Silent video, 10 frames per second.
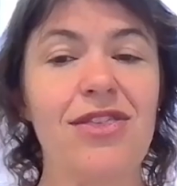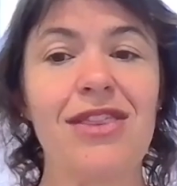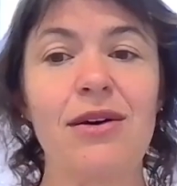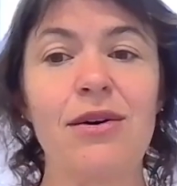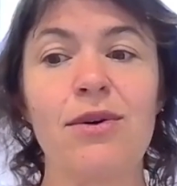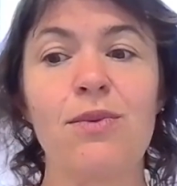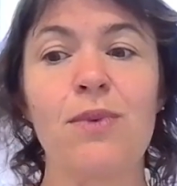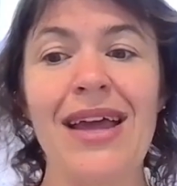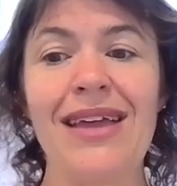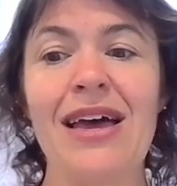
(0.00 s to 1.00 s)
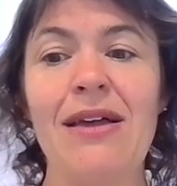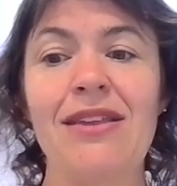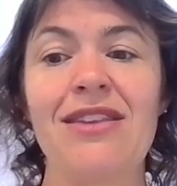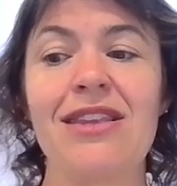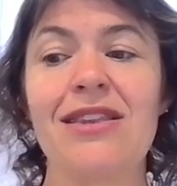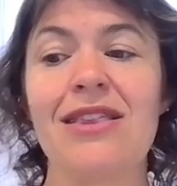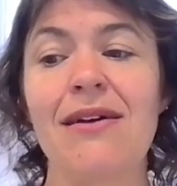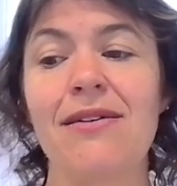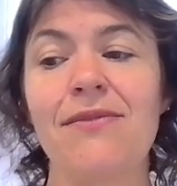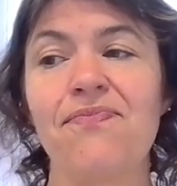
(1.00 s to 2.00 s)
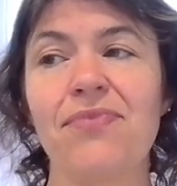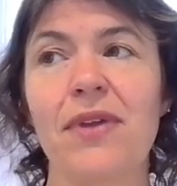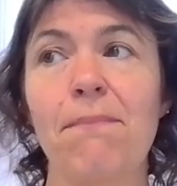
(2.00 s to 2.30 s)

The way they're